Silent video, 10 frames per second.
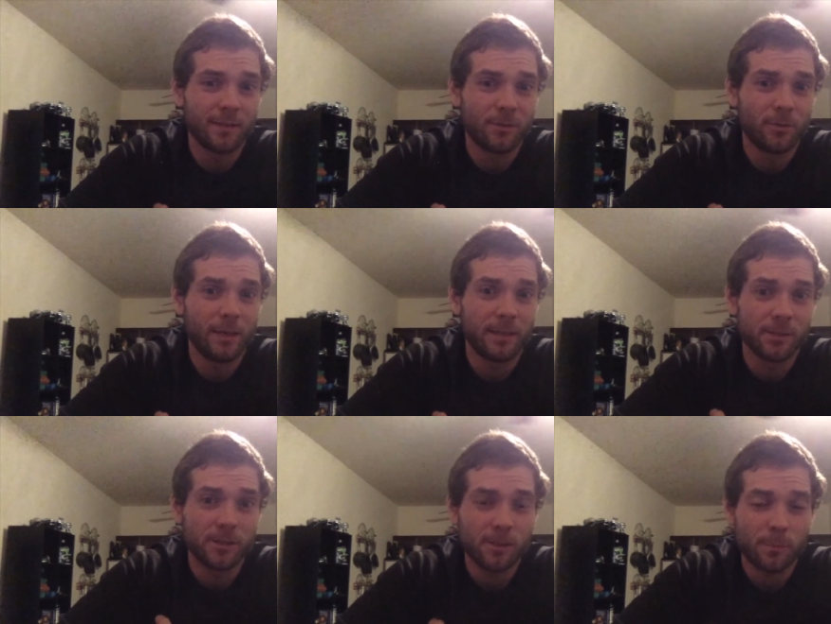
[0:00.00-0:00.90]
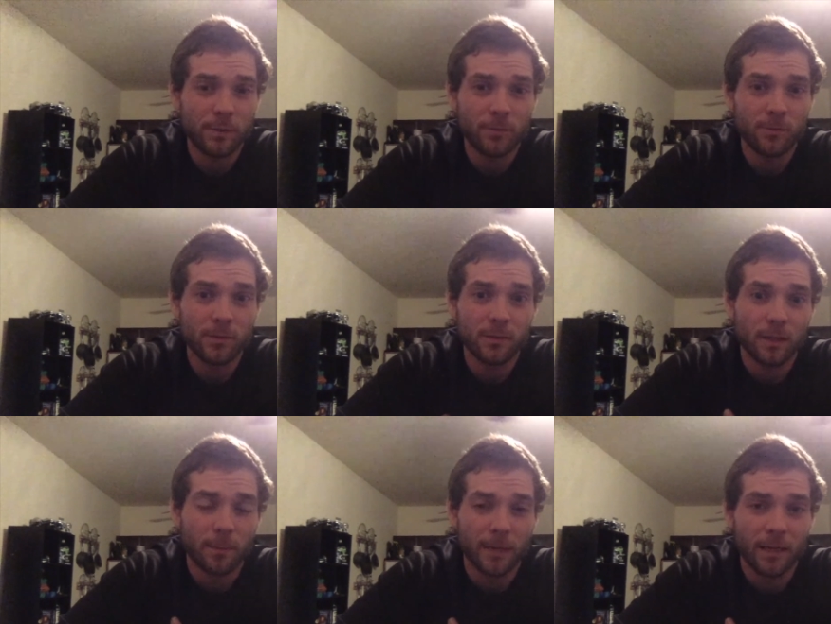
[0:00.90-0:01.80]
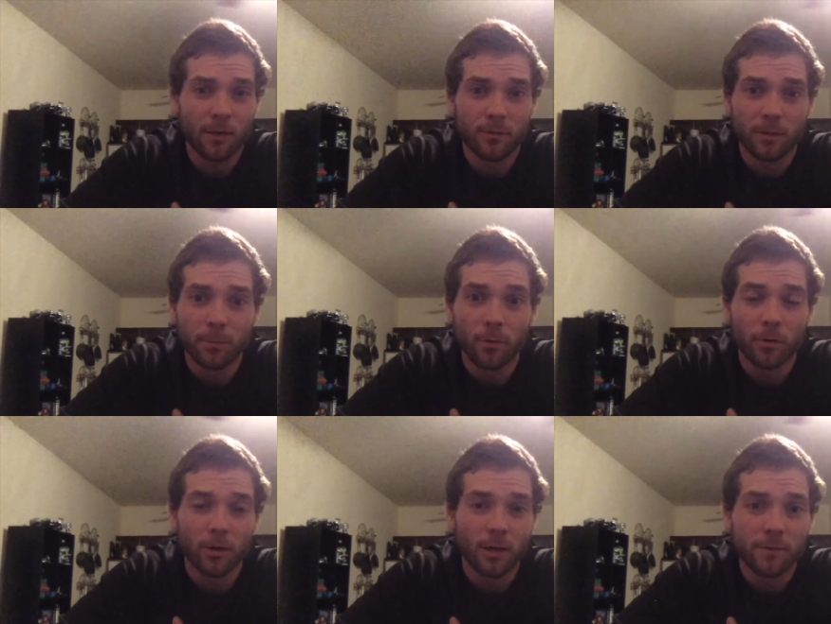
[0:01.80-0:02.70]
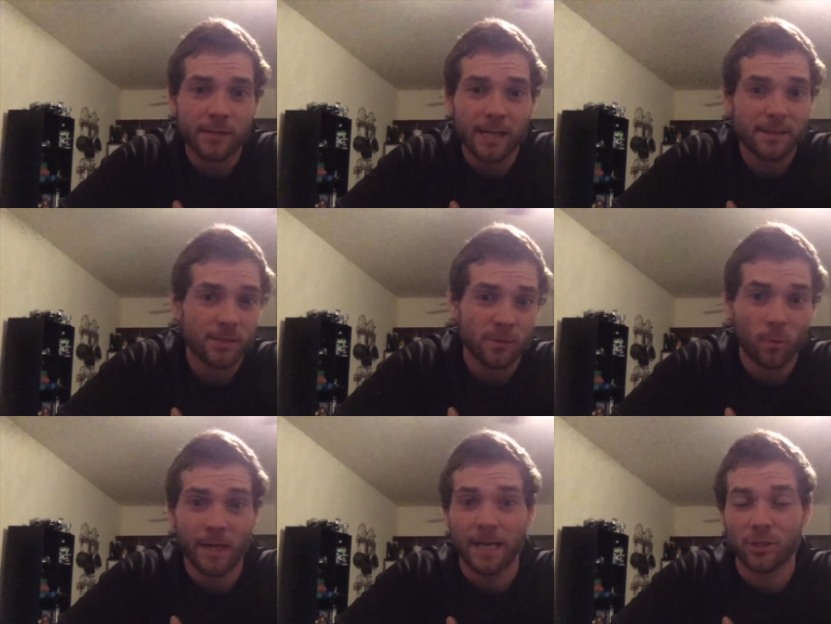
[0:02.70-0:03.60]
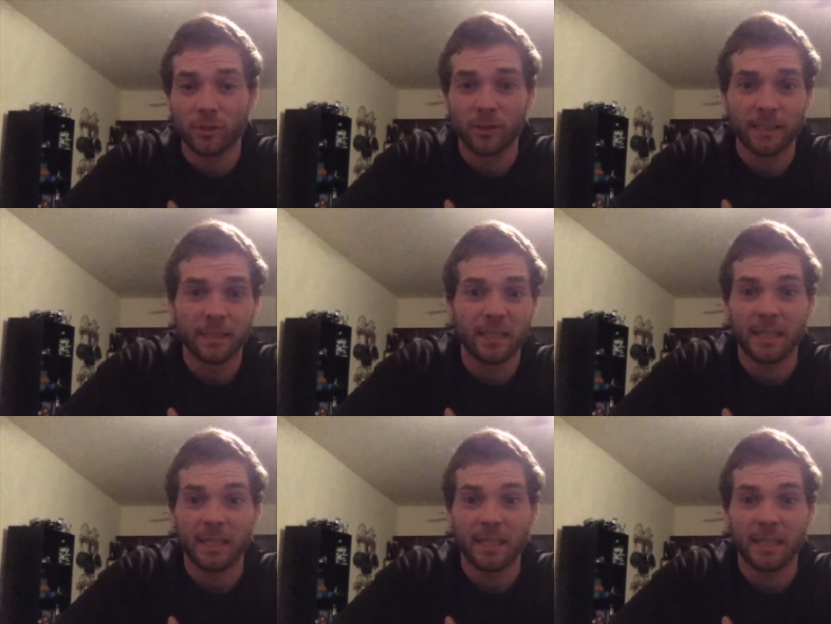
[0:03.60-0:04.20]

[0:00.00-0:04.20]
to a dispute about the border of Texas and what actually